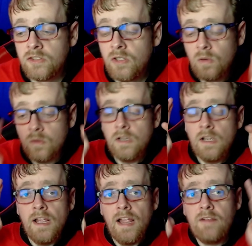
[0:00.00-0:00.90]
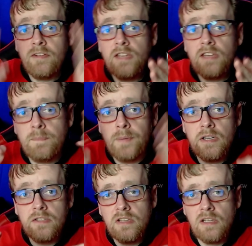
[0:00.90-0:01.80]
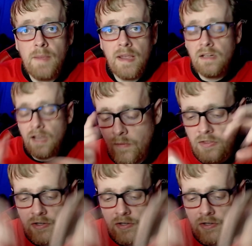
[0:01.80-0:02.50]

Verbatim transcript: So, everything you put into the command line,